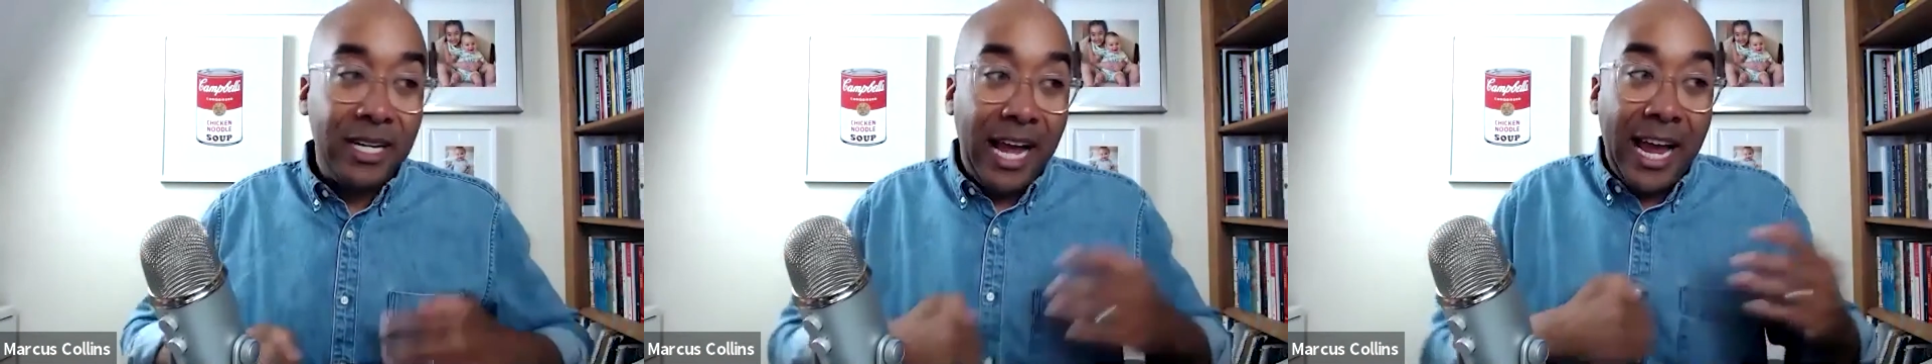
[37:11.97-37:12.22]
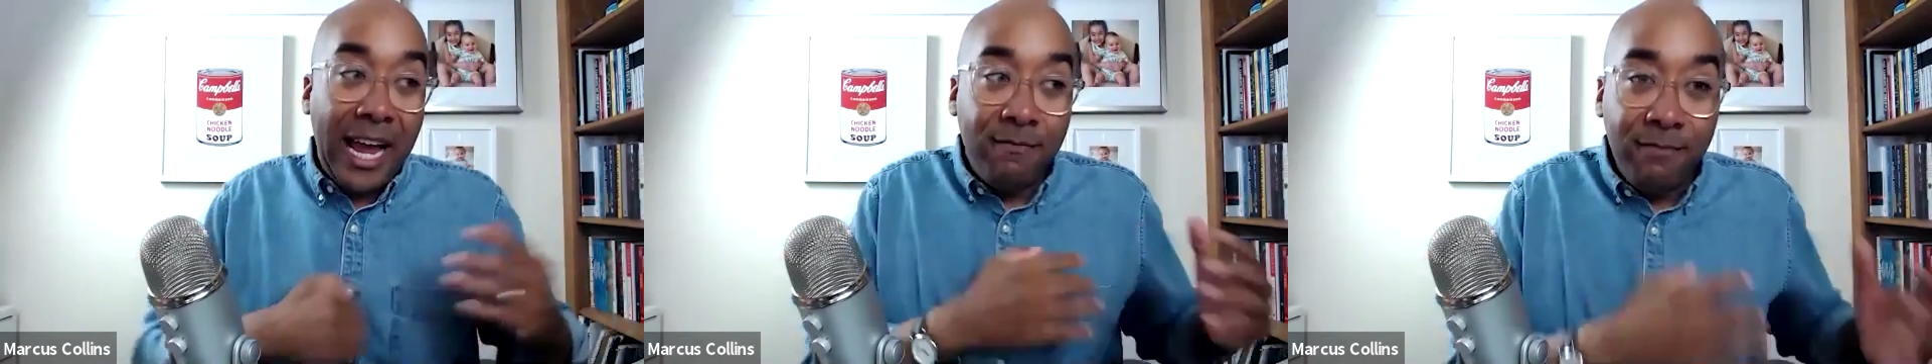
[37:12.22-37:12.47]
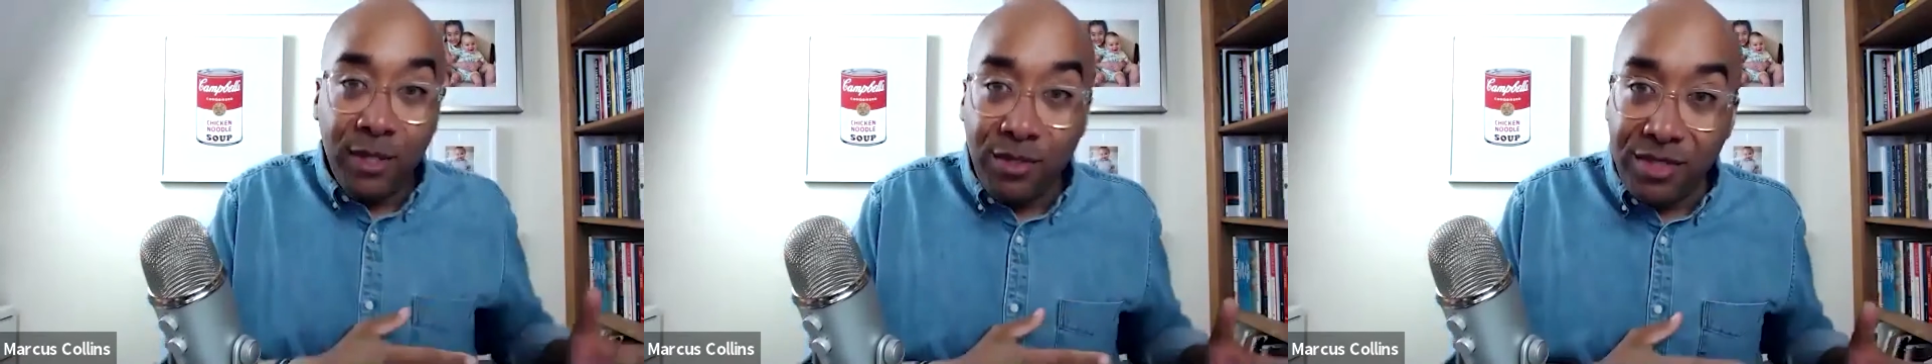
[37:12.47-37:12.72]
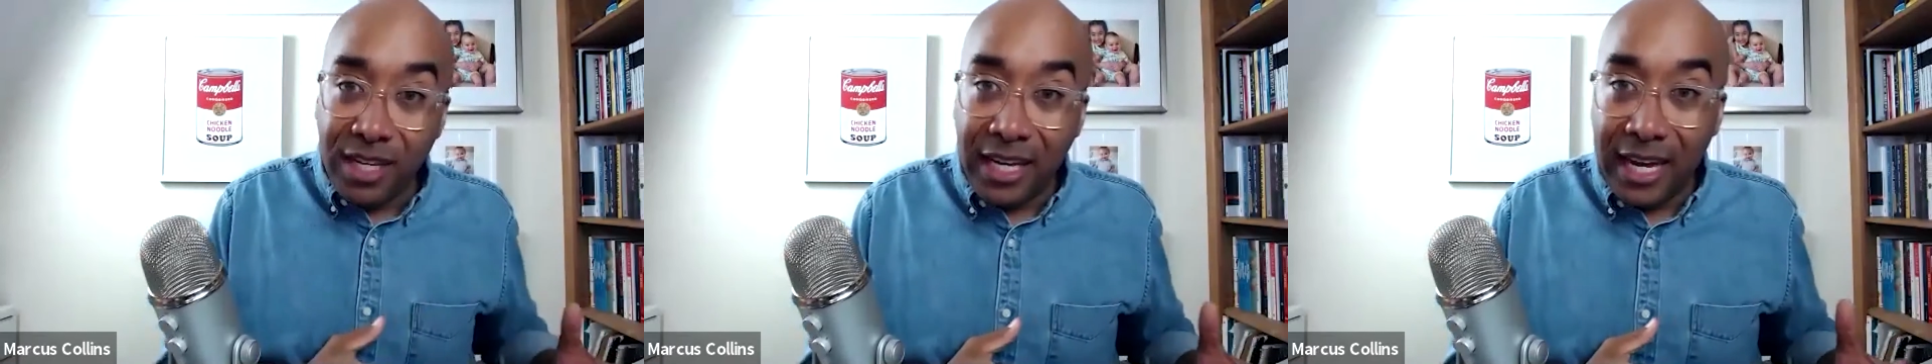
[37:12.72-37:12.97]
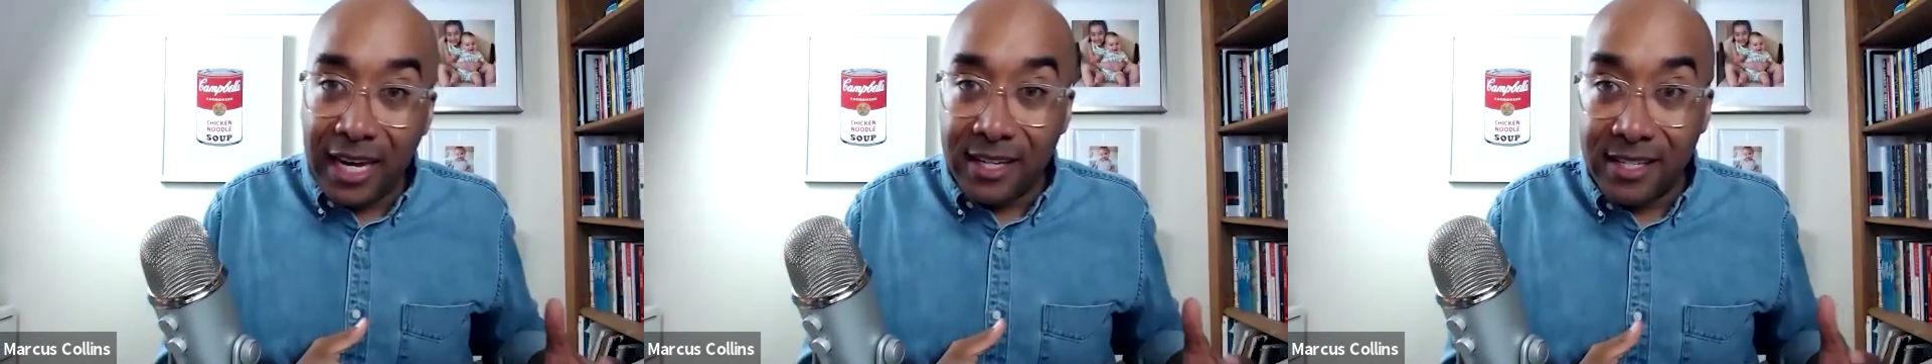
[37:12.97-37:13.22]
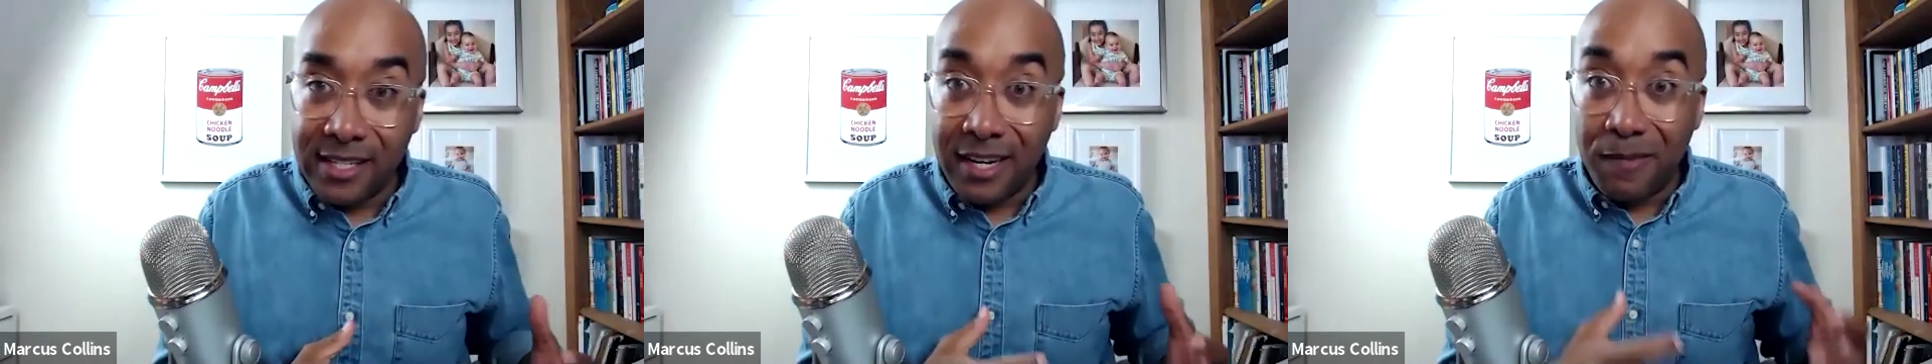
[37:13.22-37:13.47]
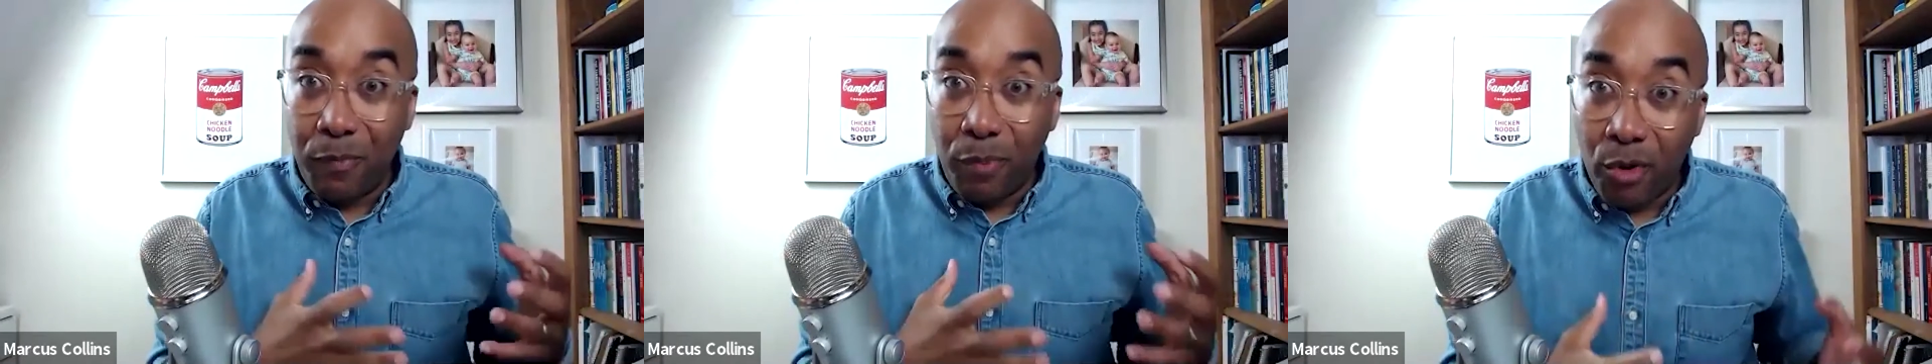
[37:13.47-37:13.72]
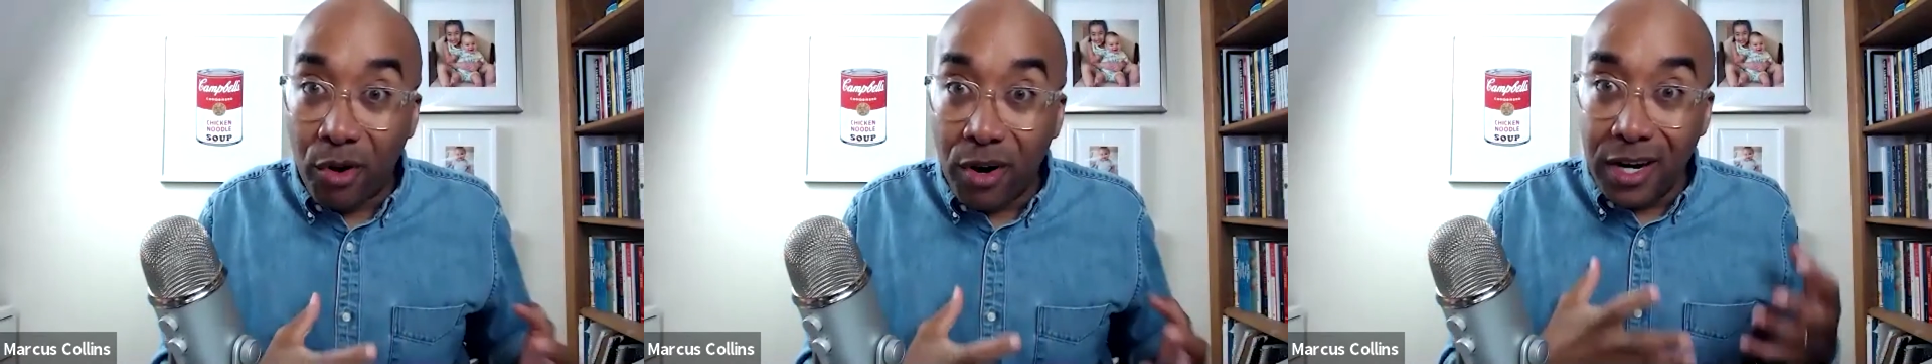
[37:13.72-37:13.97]
And music is an
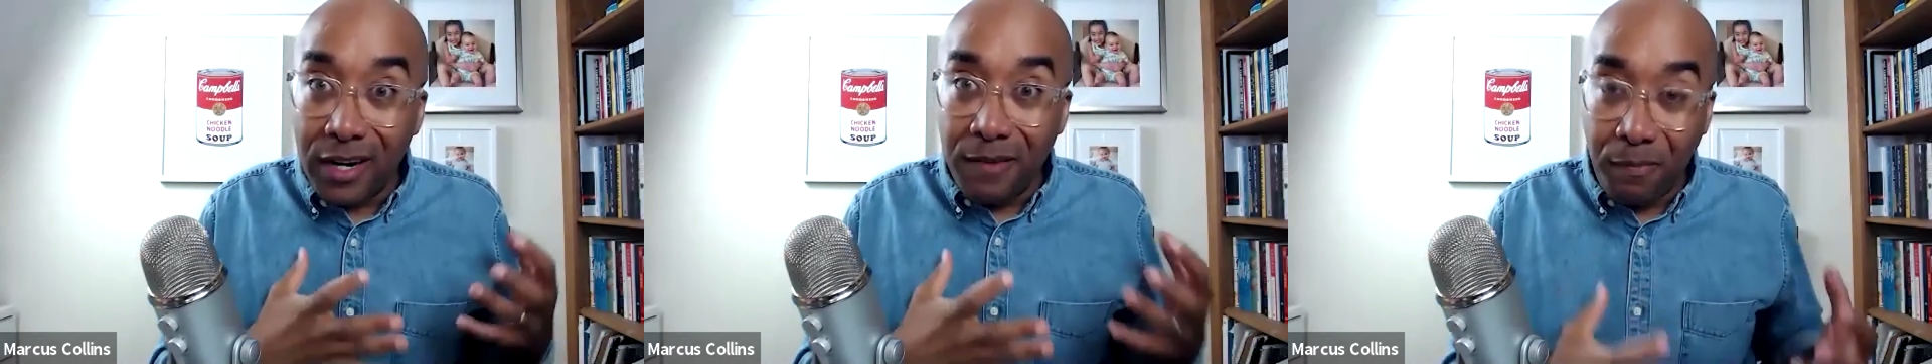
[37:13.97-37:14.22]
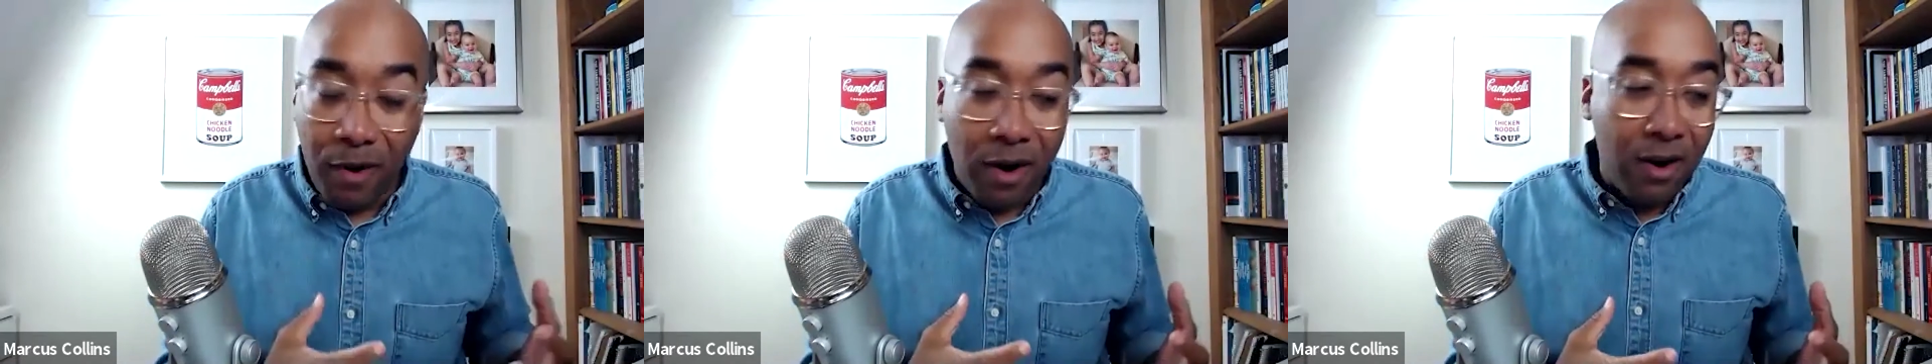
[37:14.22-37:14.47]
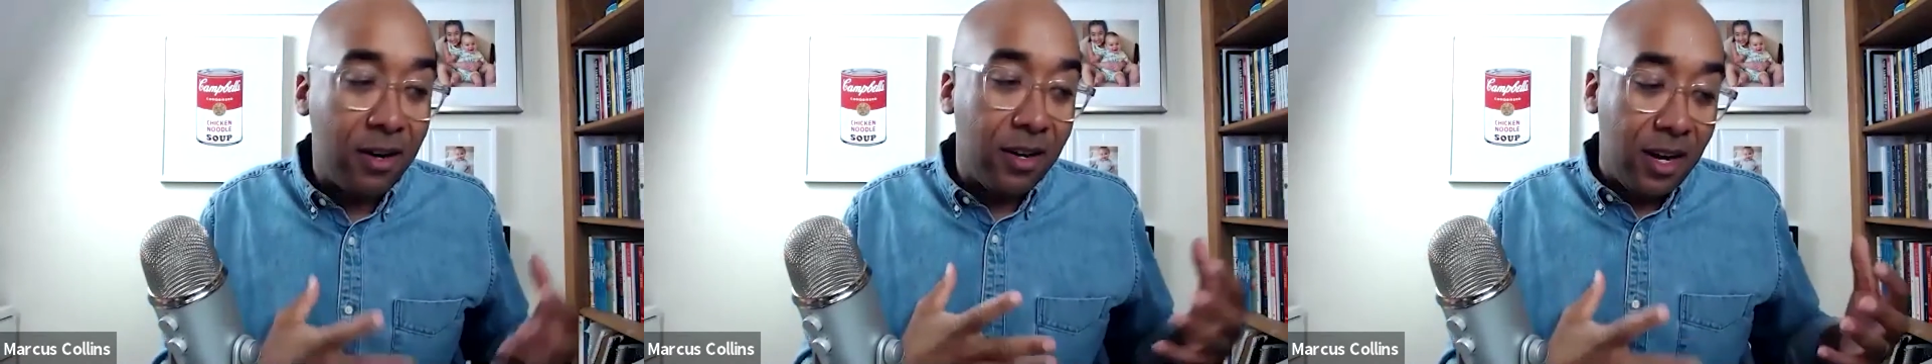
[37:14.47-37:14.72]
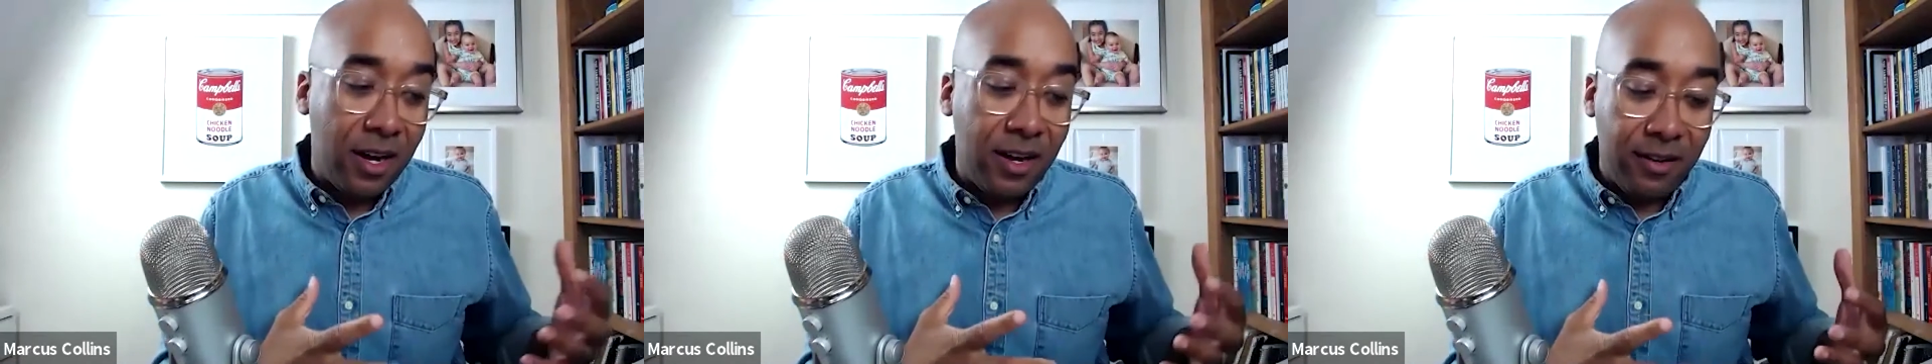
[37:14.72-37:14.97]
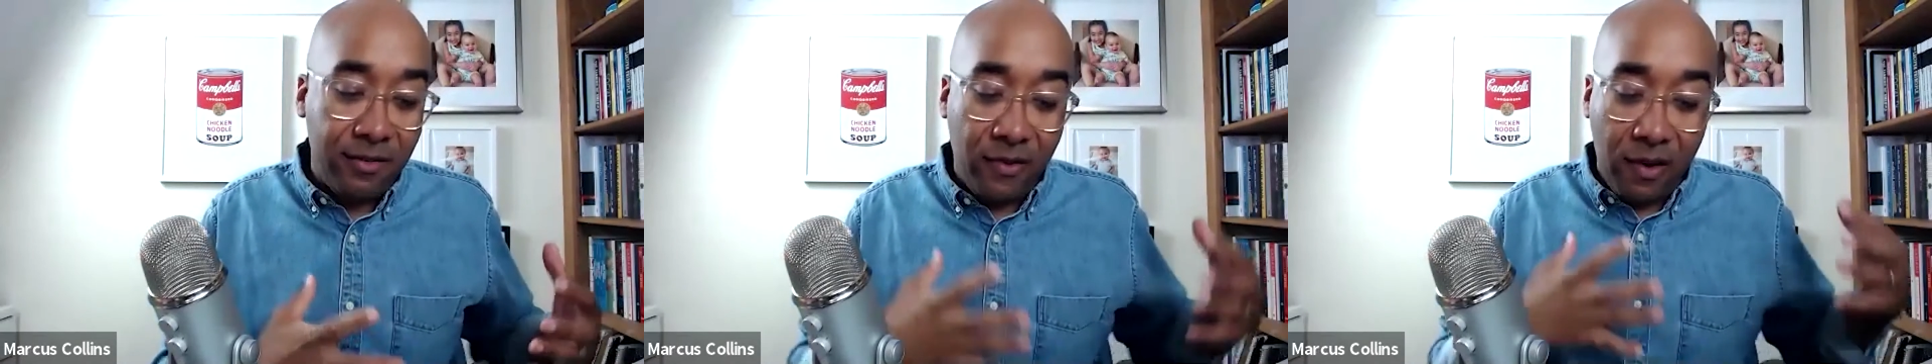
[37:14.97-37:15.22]
important part of